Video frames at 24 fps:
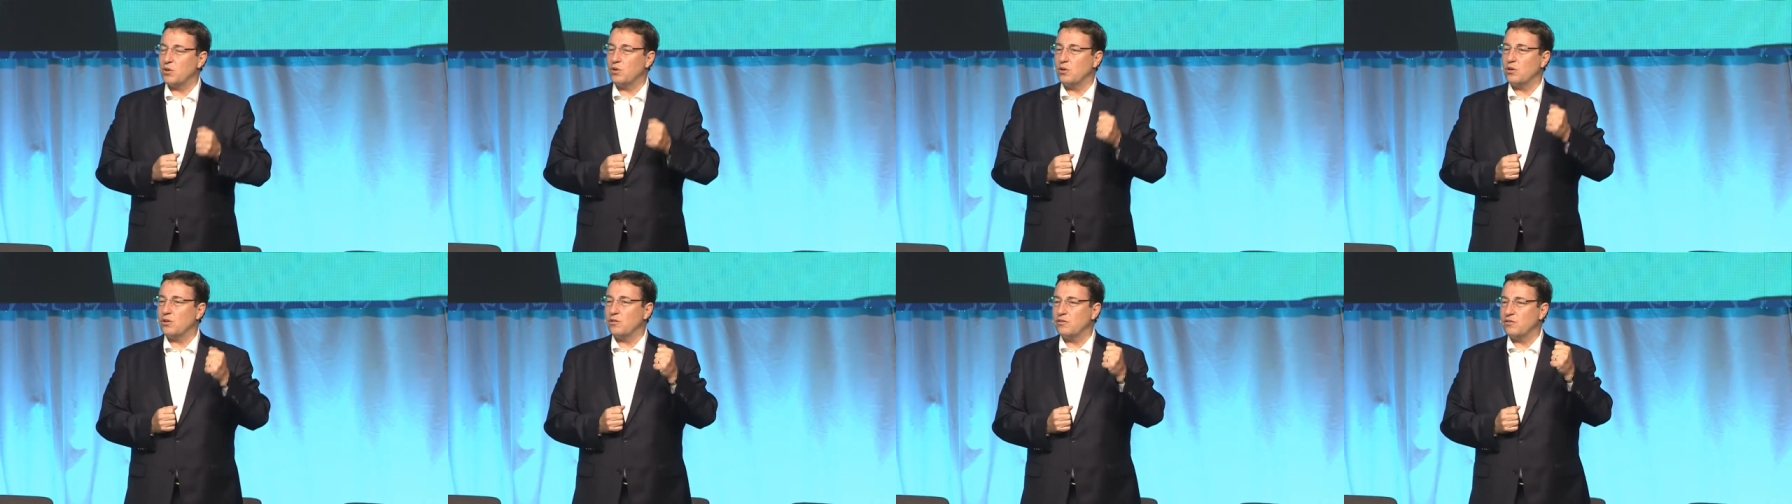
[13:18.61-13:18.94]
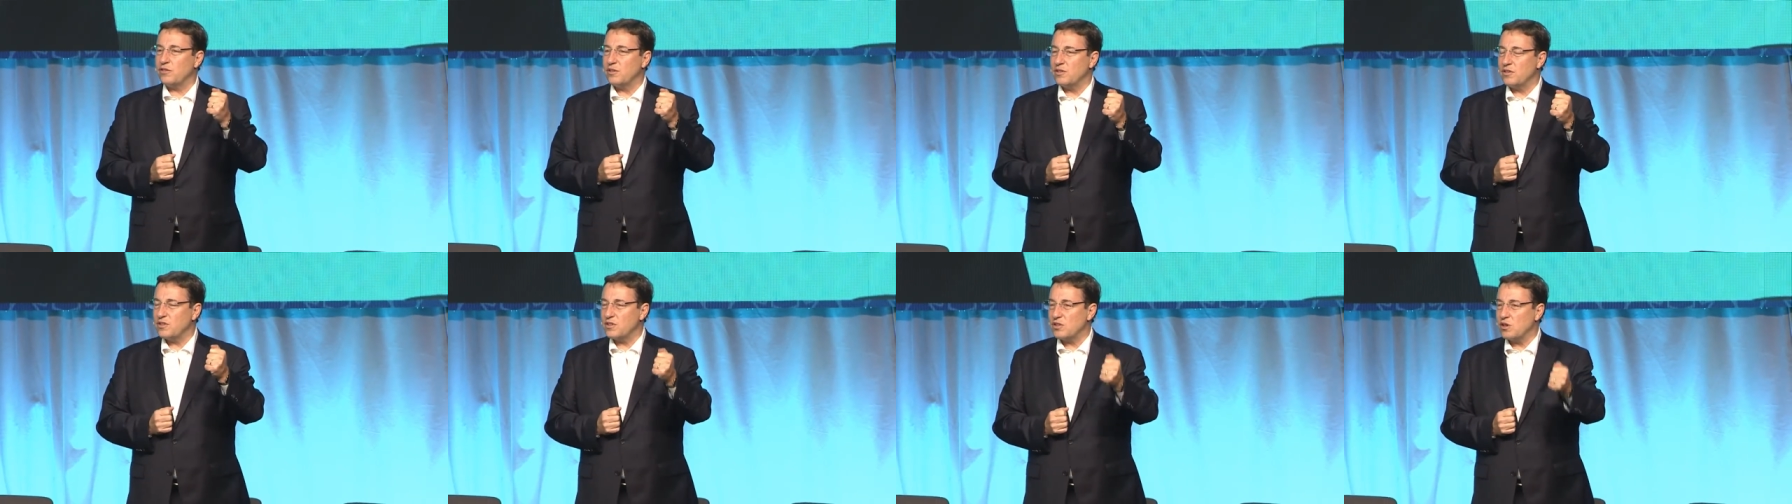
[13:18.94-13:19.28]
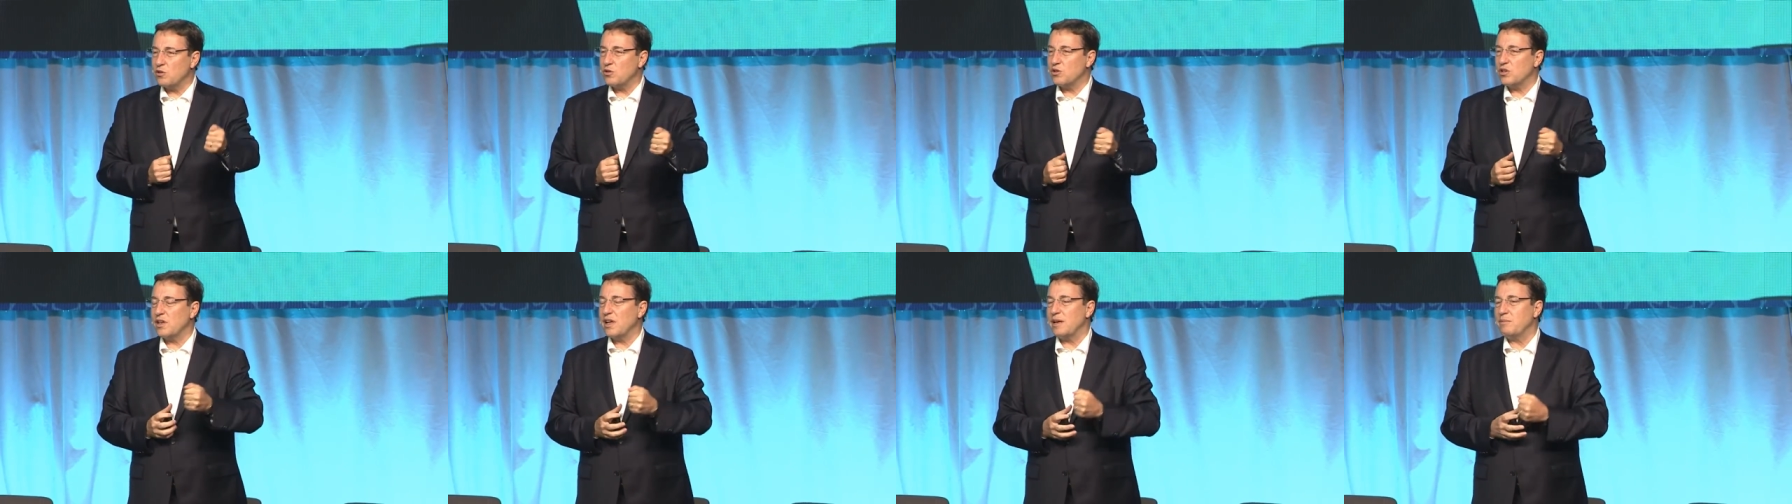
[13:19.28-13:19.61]
or of
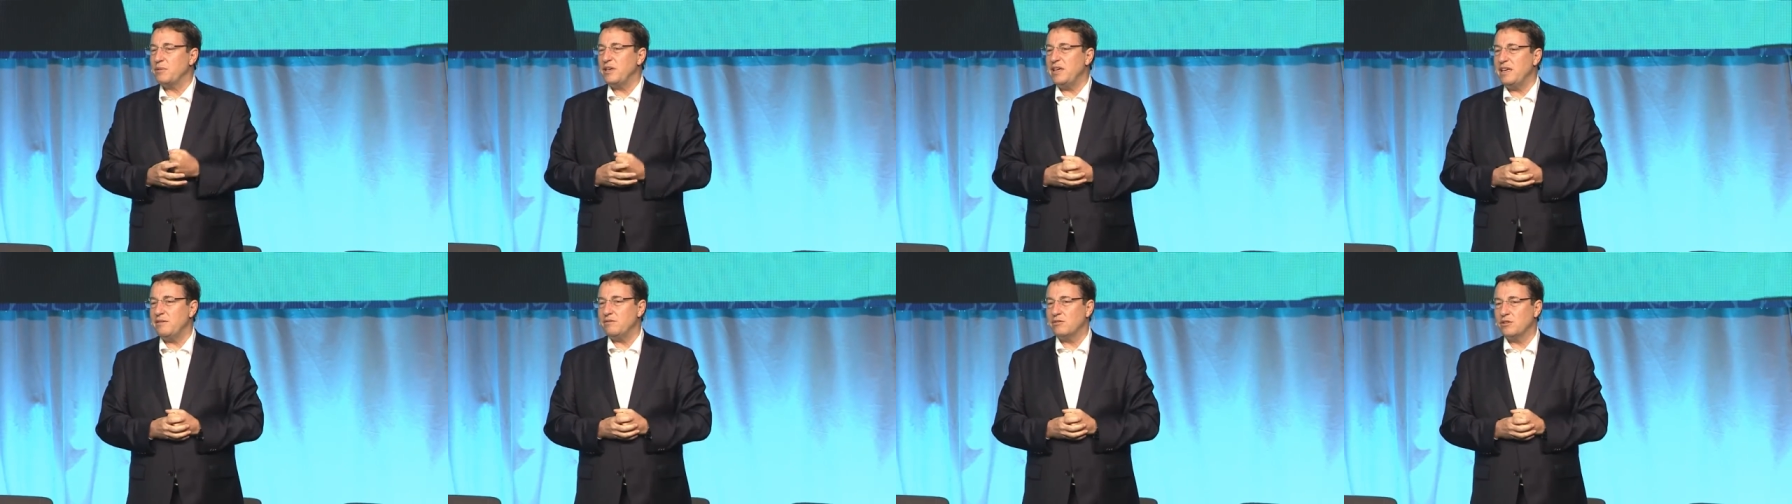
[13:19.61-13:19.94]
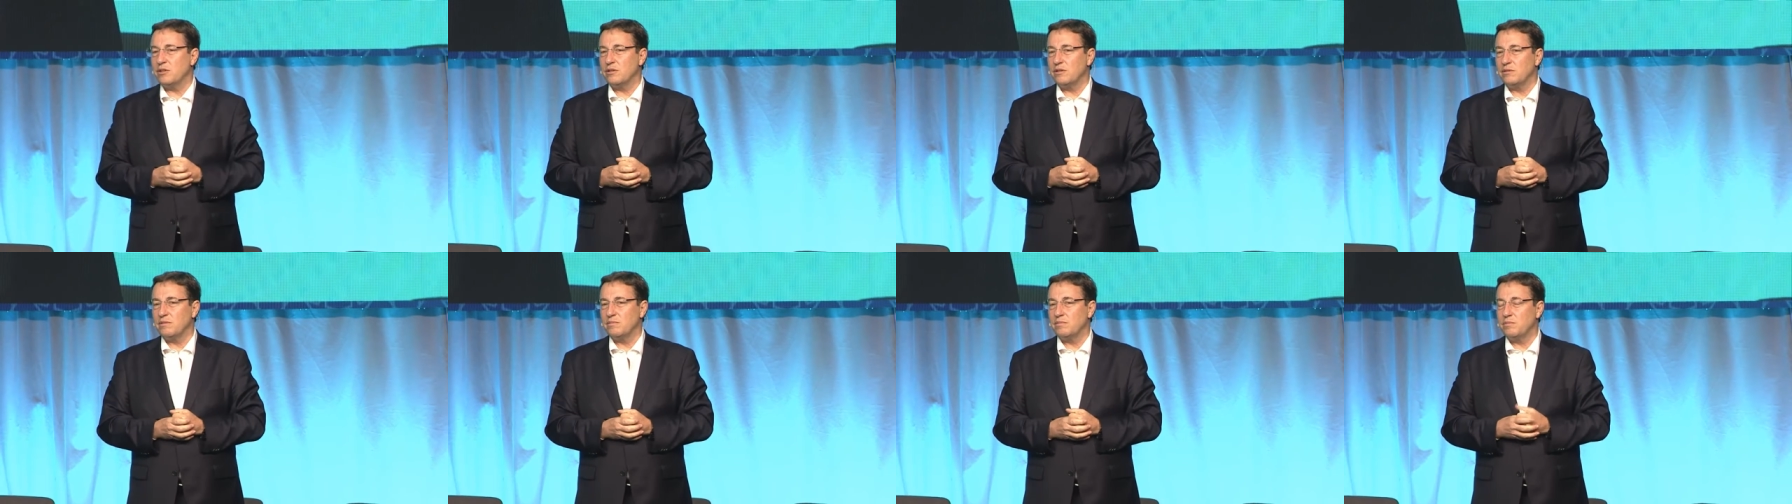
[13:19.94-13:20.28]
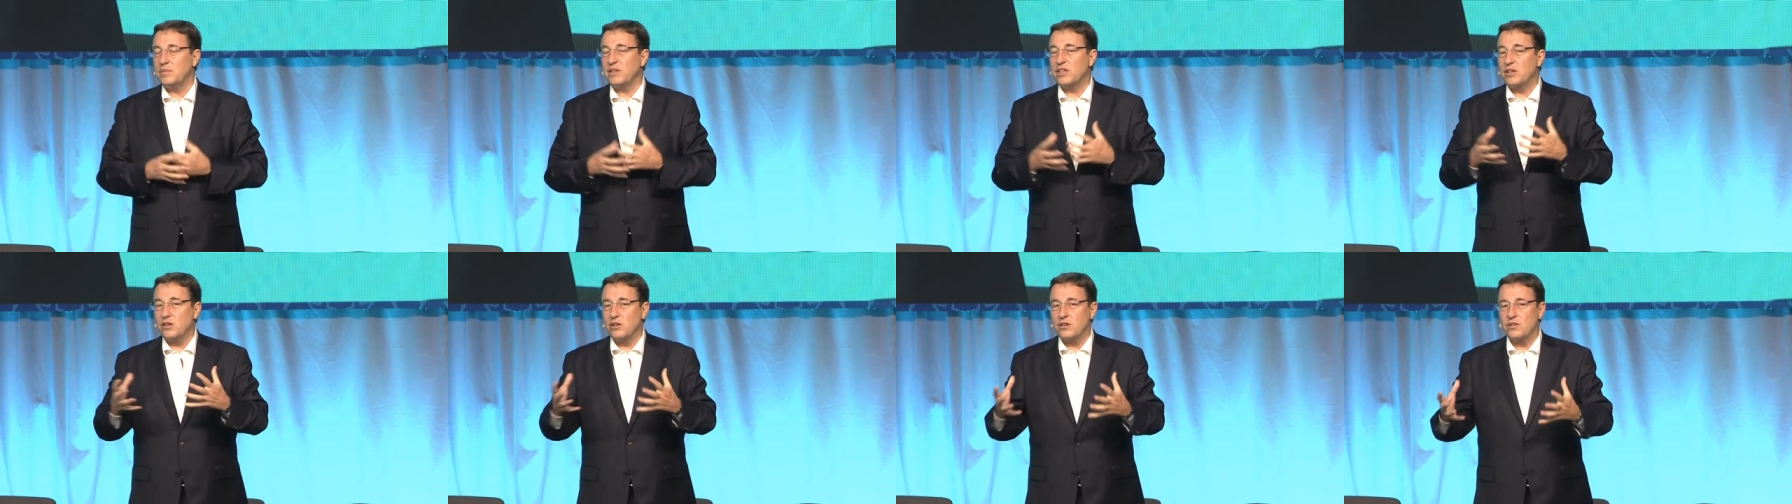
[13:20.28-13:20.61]
social upheaval
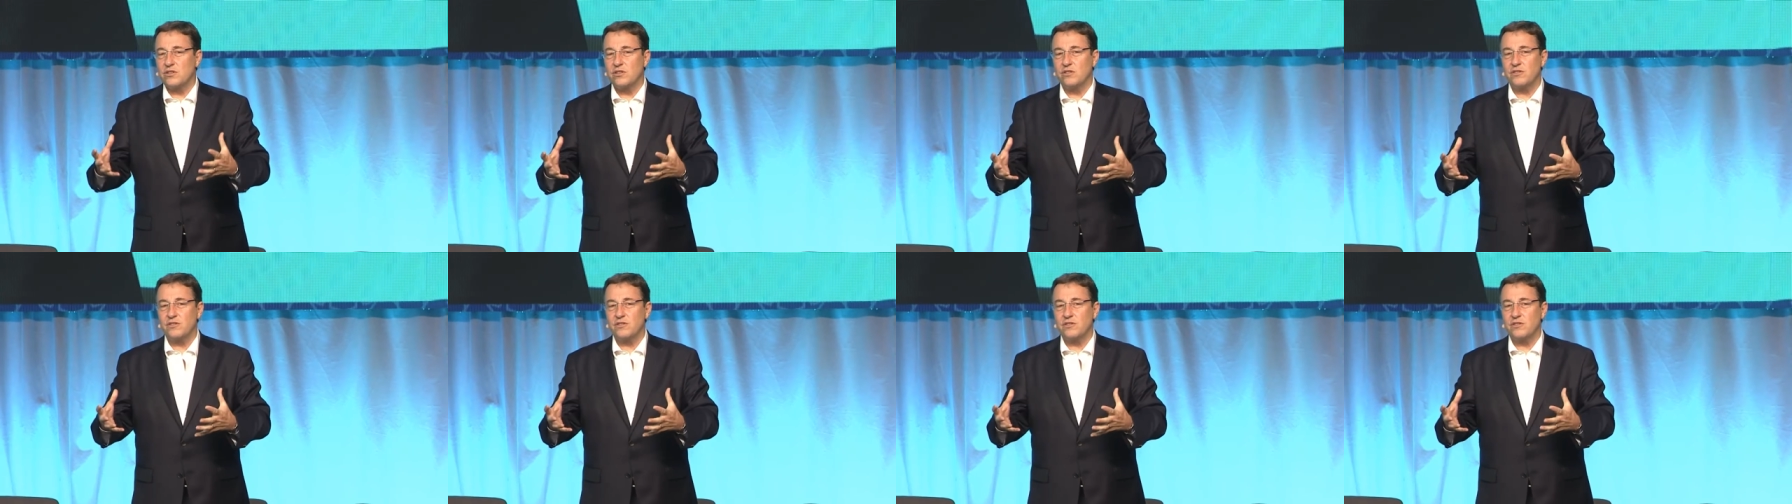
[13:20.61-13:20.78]
because